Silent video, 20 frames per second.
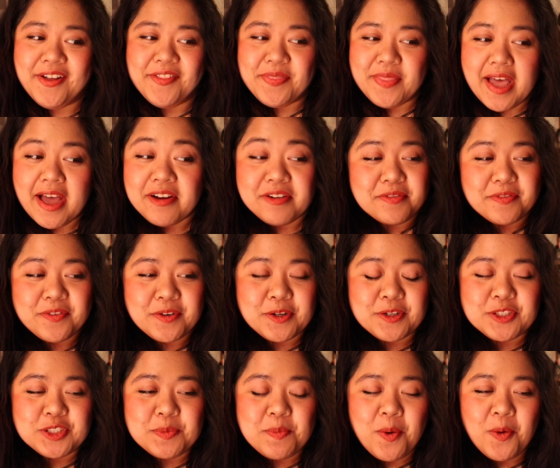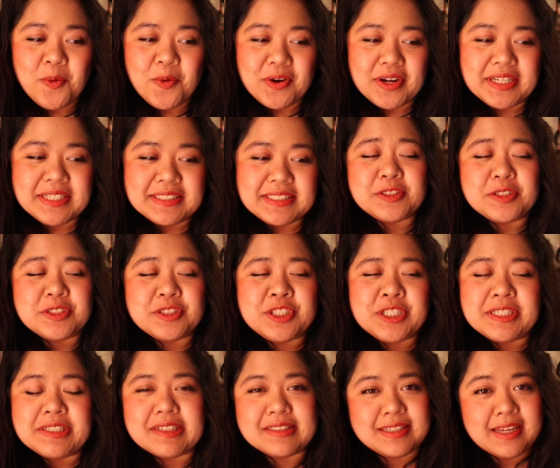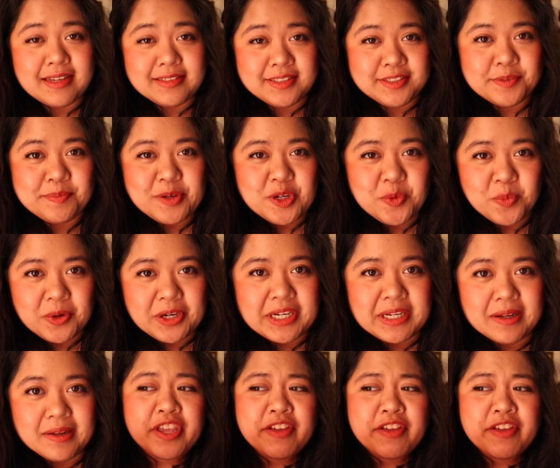On that first point, she just has to be real.